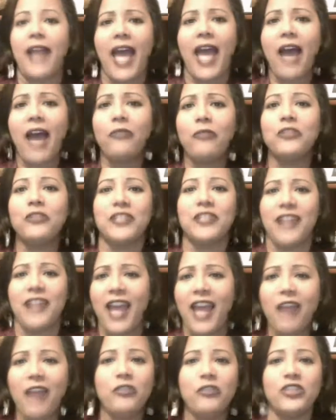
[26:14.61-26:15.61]
hours
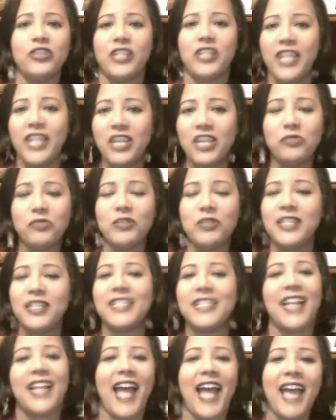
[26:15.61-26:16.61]
and hours into each one of
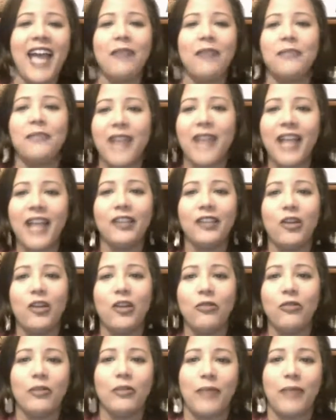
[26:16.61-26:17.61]
these and I am not
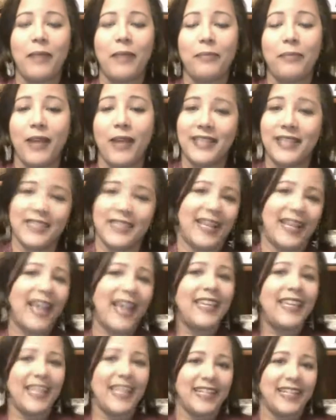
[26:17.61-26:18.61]
lowering my price.
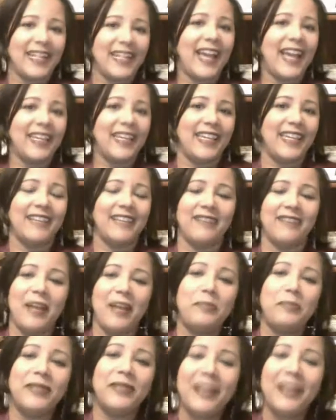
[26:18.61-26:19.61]
I get it,
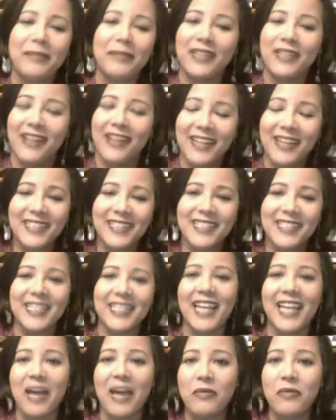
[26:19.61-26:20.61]
right? But I mean,
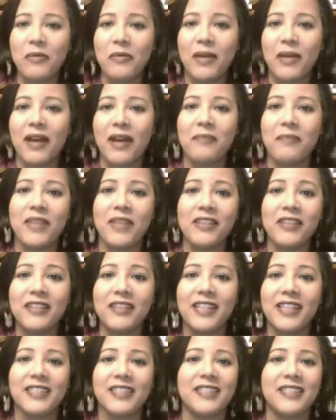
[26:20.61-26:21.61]
honestly, I'm a mom. They
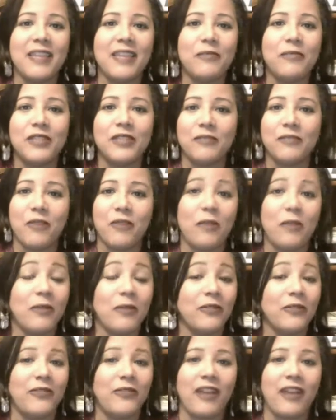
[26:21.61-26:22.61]
look like the same ones at
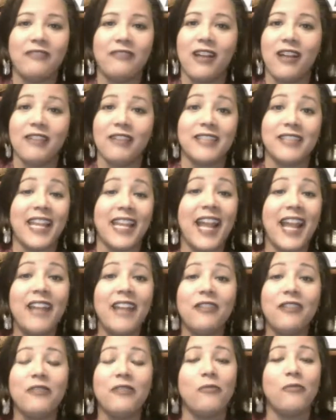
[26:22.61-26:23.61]
Walmart for $5. And I
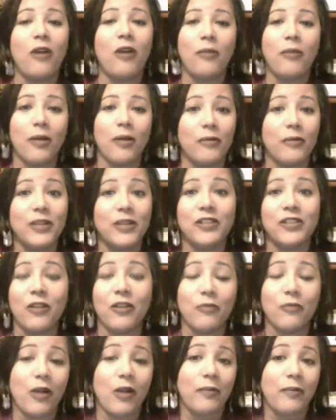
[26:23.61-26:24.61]
know the Walmart ones
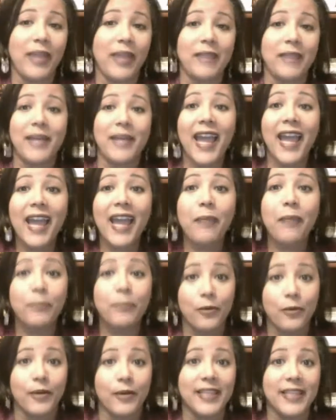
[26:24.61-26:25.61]
aren't well made, but I
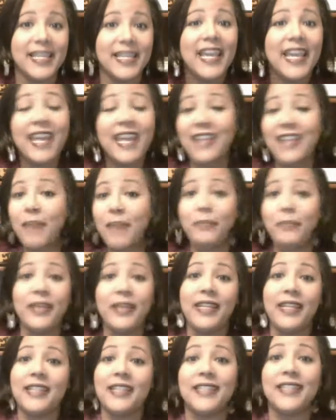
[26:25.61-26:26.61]
got boys. And that
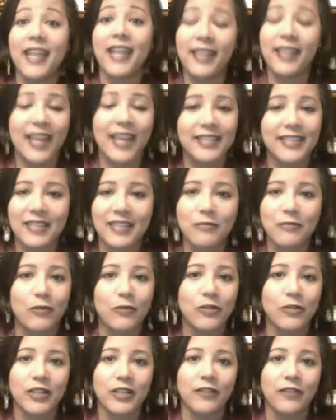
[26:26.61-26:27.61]
beanie is not lasting
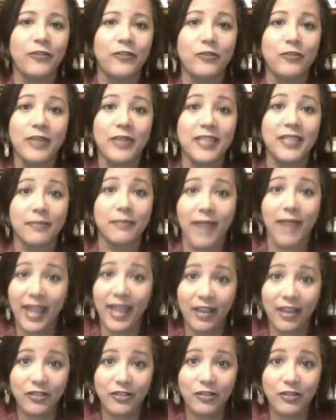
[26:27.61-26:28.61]
more than a few weeks in
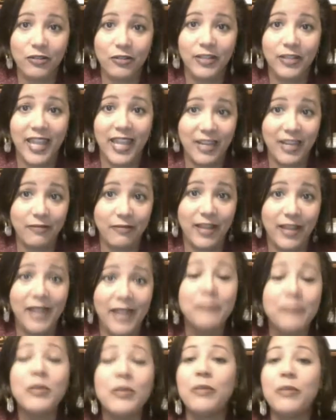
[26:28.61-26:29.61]
my household
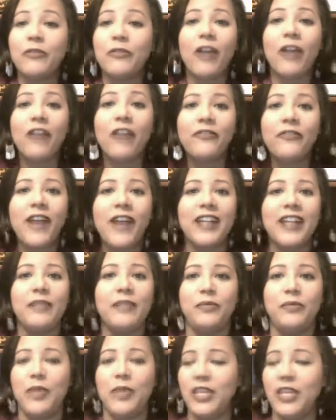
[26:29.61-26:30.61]
anyway, before I find
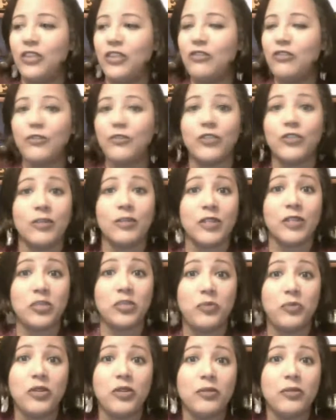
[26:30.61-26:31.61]
it being used for some
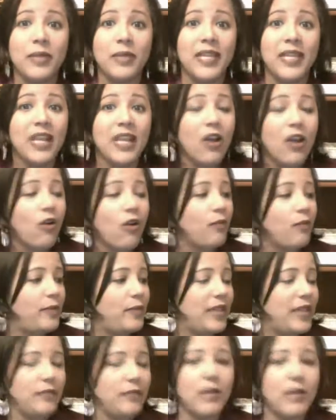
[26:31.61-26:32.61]
experiment or
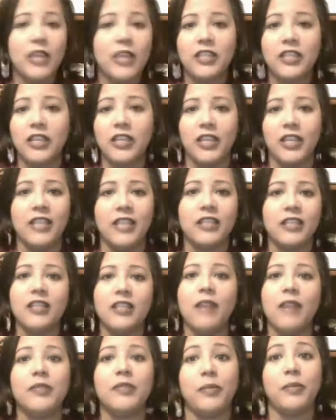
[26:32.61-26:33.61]
being in the
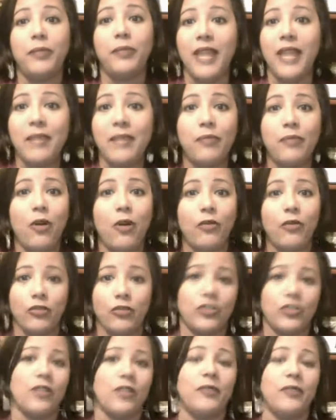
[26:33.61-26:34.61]
tub as a play boat
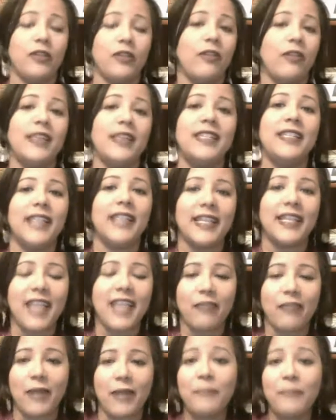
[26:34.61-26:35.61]
or something crazy like
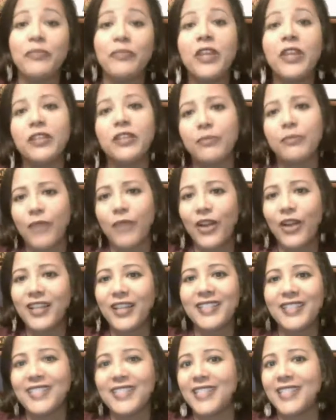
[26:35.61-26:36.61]
that, right? The
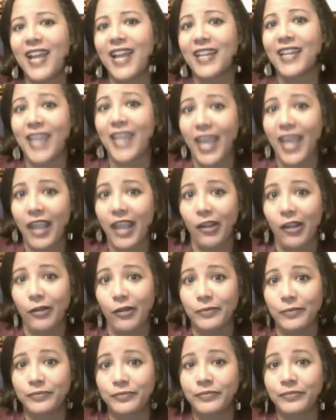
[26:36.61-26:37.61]
market does not
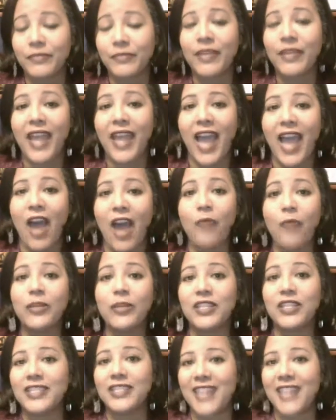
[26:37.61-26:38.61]
care how
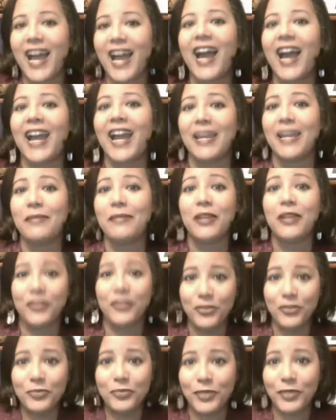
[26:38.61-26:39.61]
much time
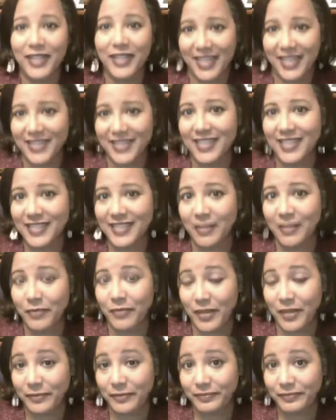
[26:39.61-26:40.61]
you put into something.